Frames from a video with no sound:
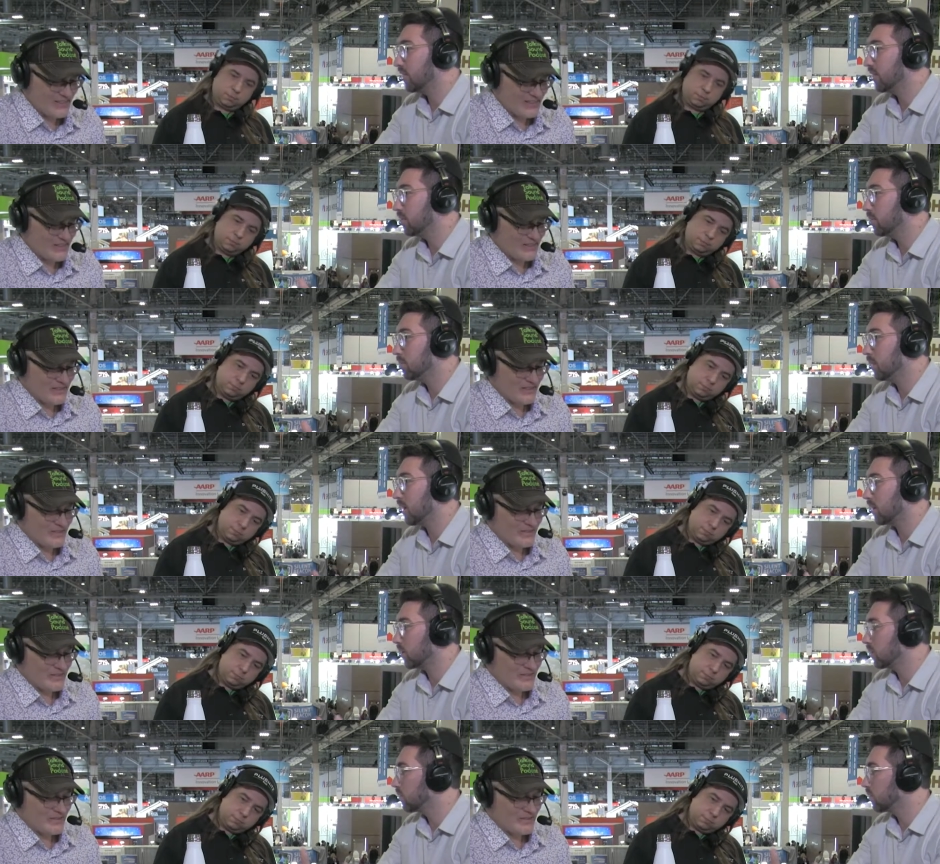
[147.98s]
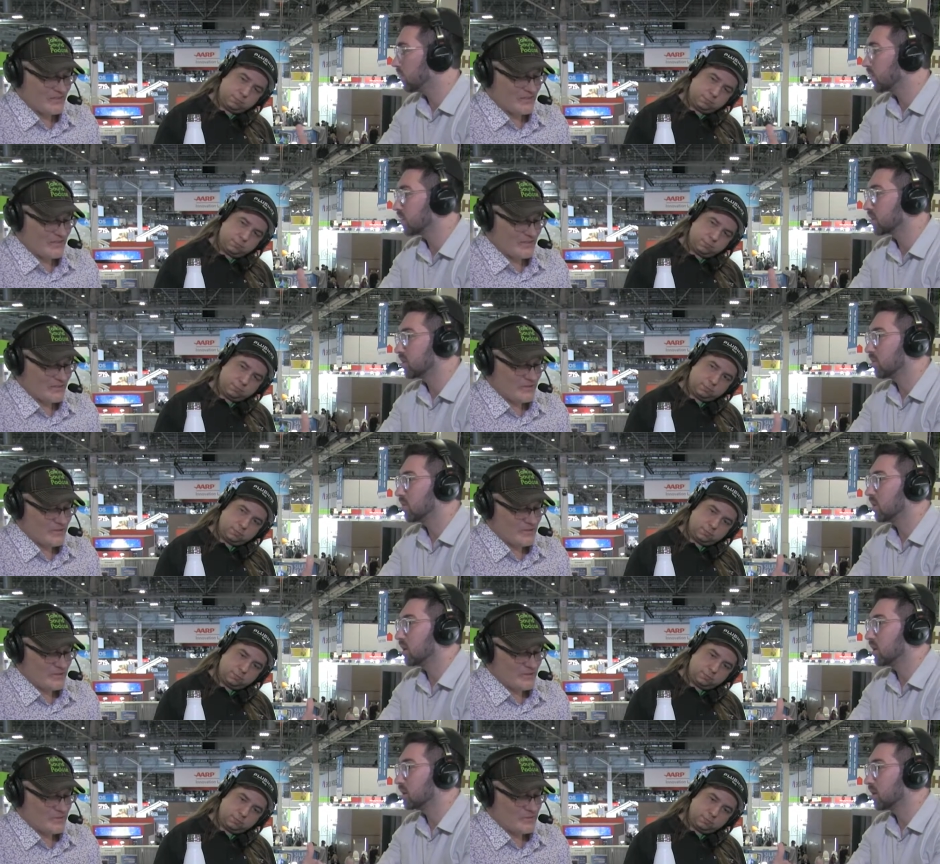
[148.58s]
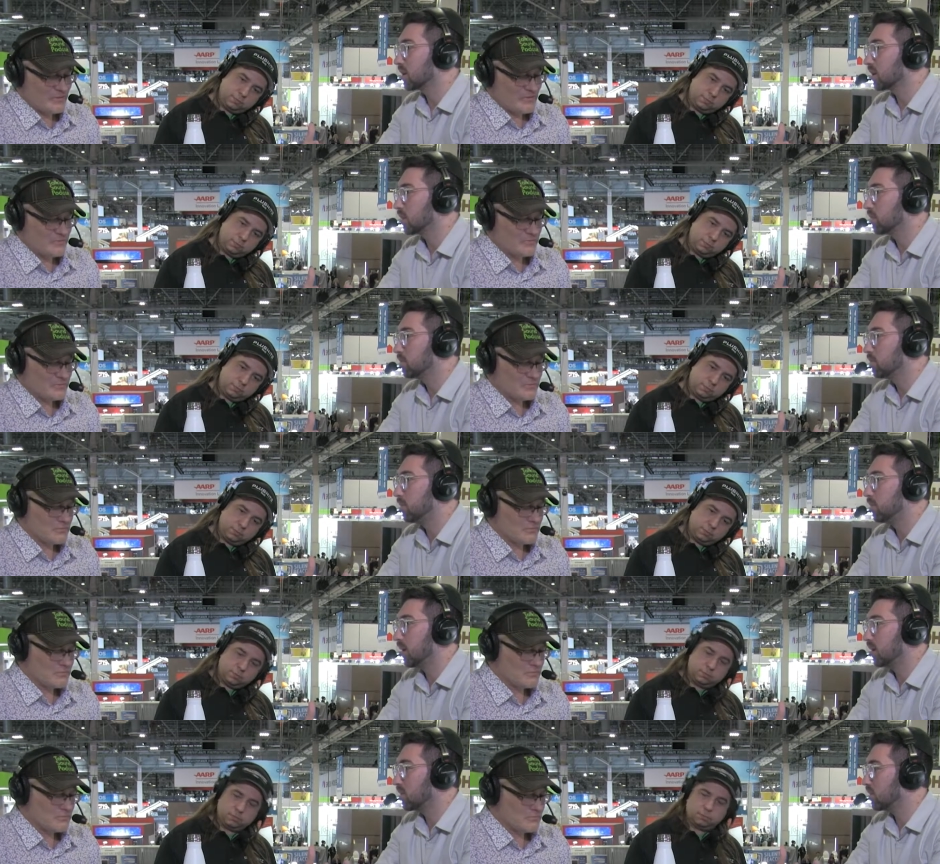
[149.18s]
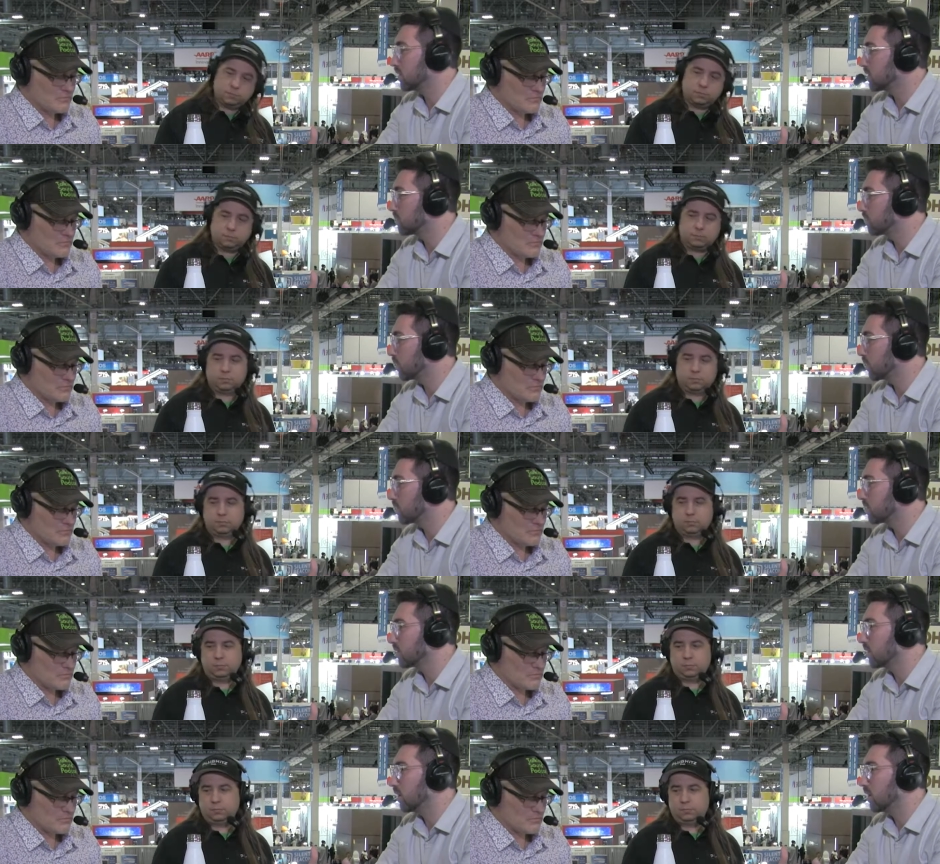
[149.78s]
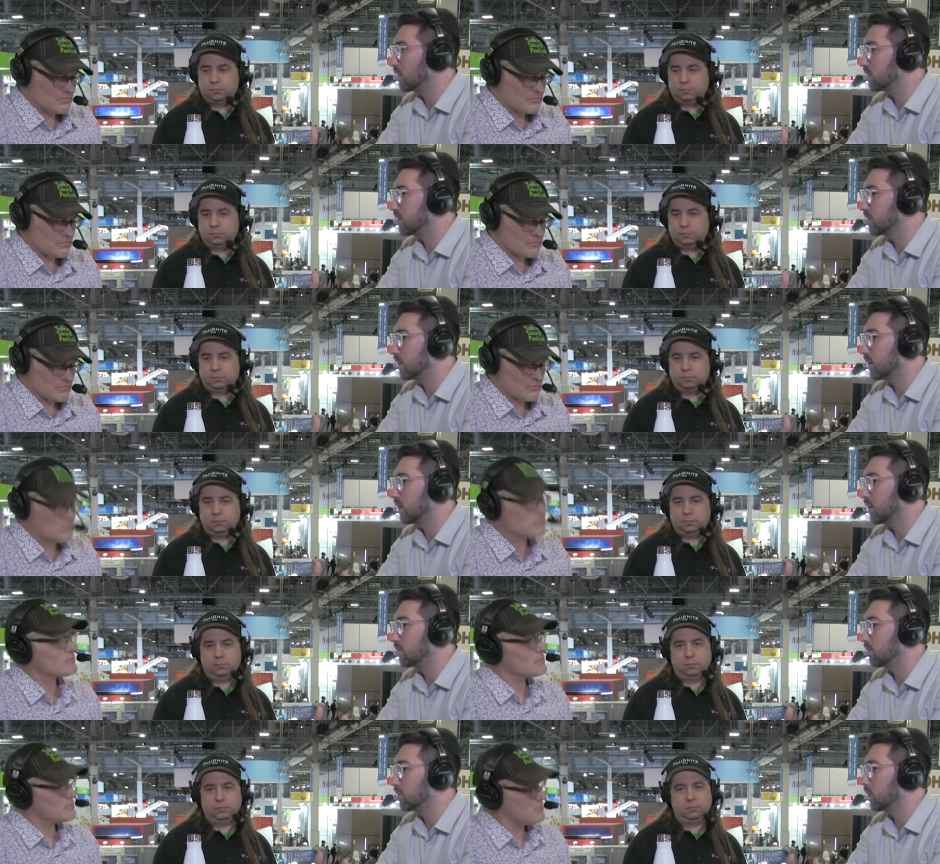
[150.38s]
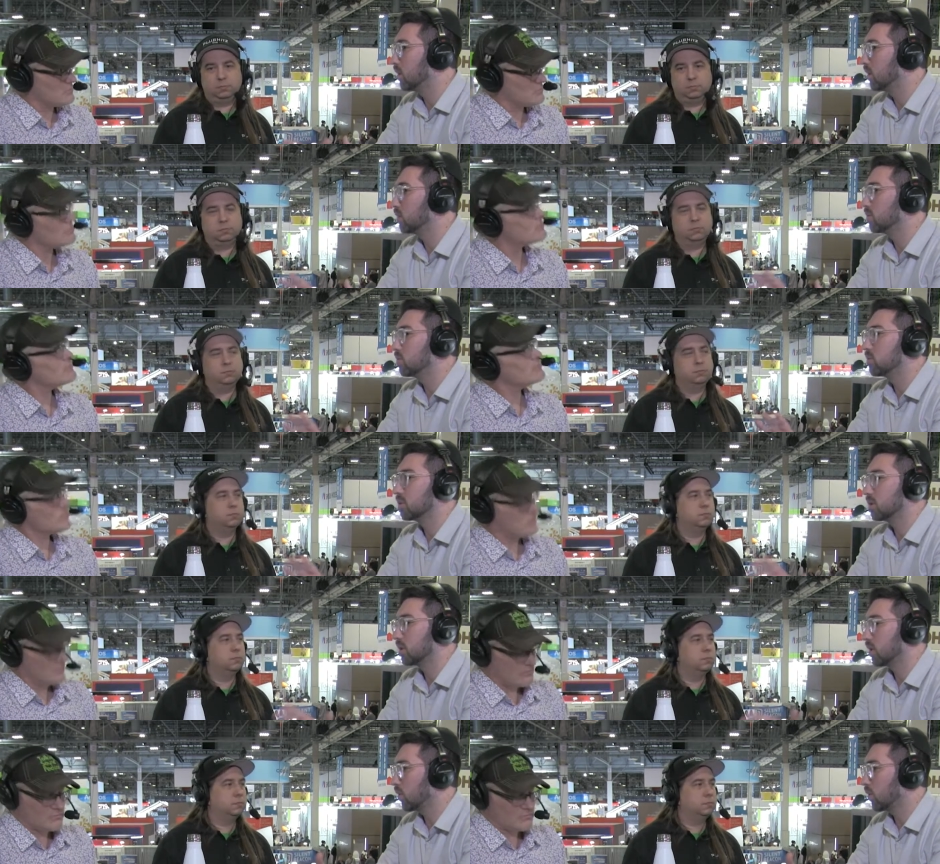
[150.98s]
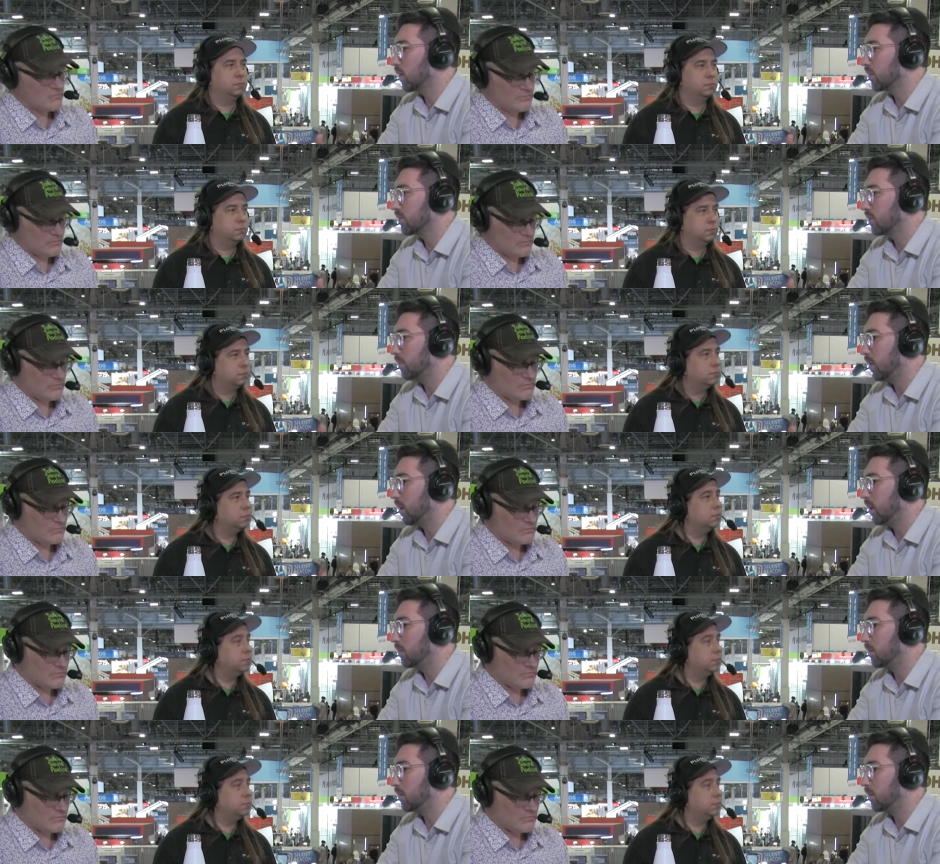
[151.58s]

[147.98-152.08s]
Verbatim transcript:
Speaker 1: the bottle, if like someone has like a bottle that's personalized to them, mm -hmm. you mm-hmm. know, they don't have to buy a mm-hmm.